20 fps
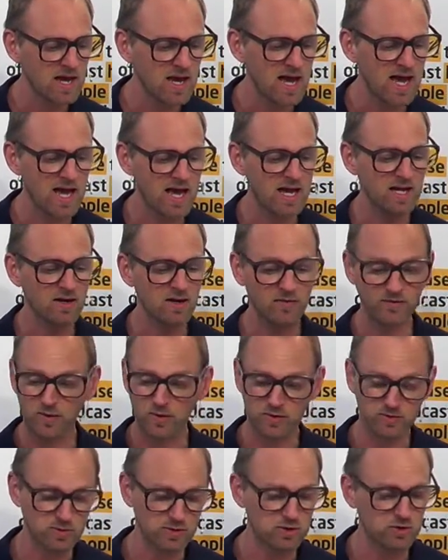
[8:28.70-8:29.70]
And of
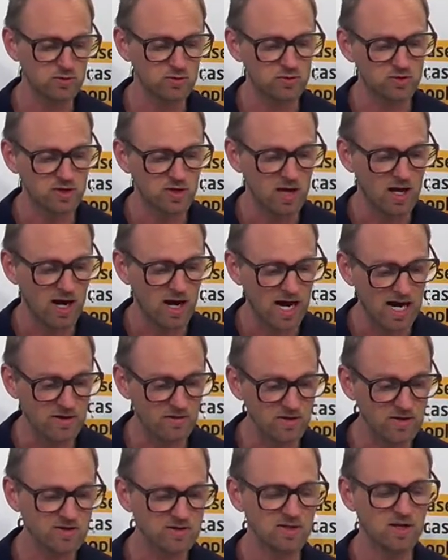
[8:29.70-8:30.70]
course we choose
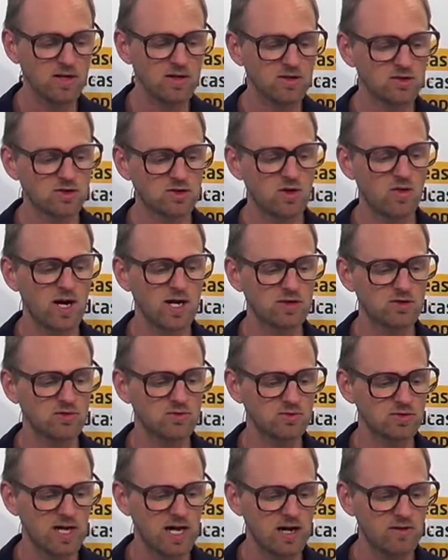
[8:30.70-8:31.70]
iris, so I
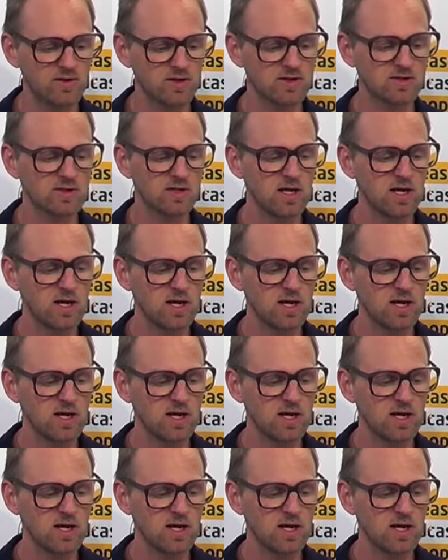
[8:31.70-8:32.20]
choose iris.